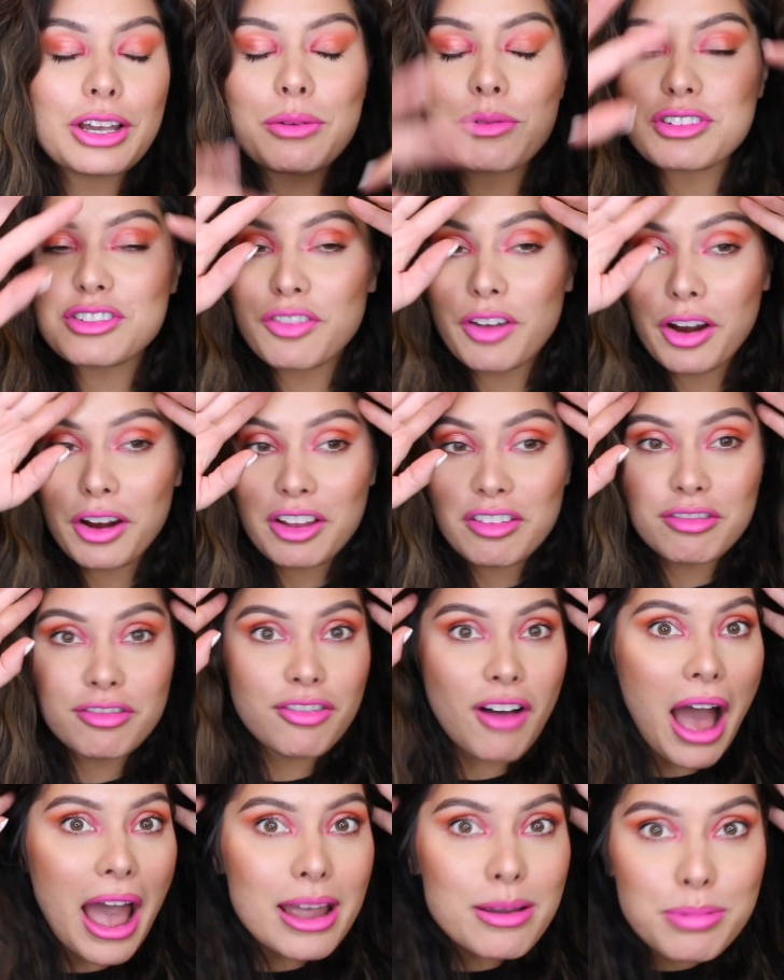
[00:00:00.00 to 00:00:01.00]
It was very
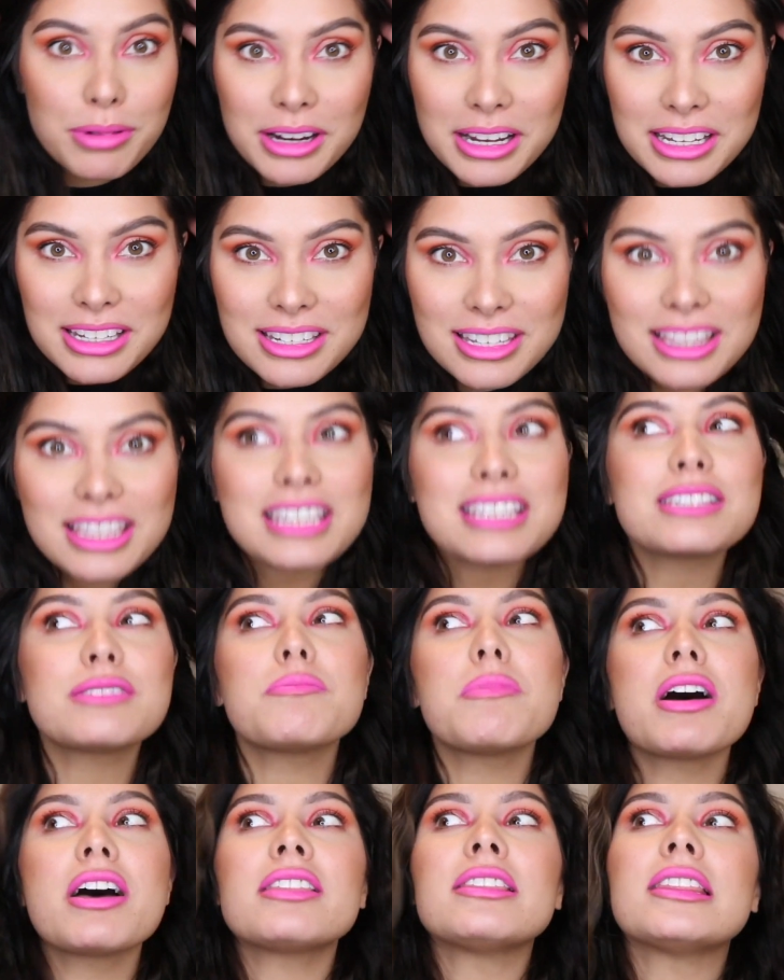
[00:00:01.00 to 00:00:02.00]
vibrant this
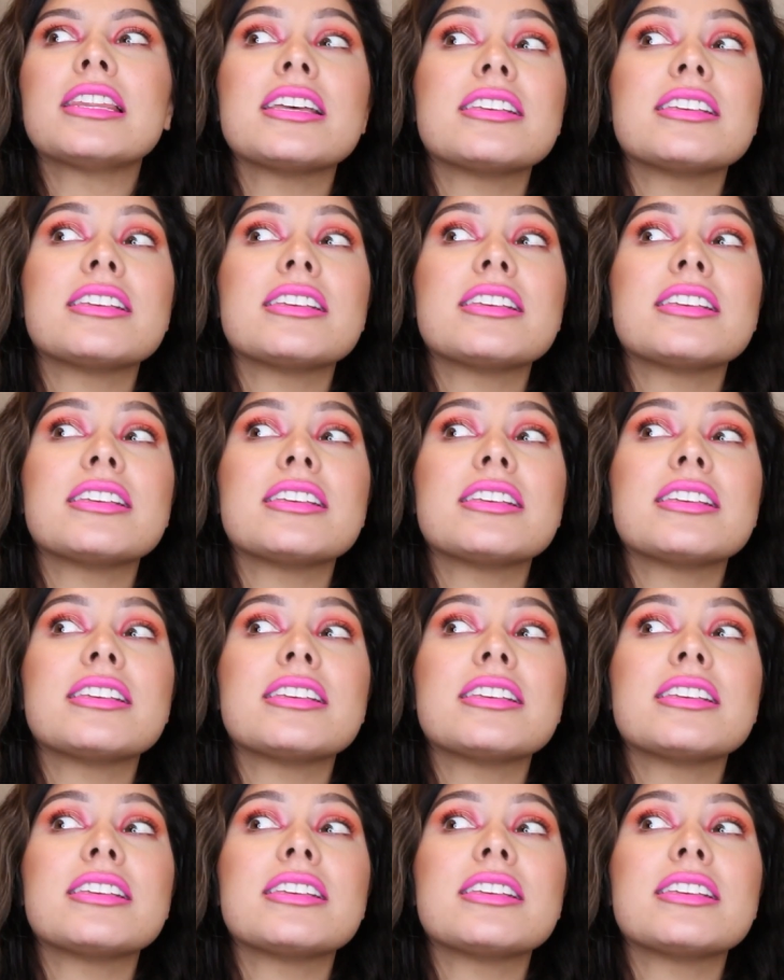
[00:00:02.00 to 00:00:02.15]
month.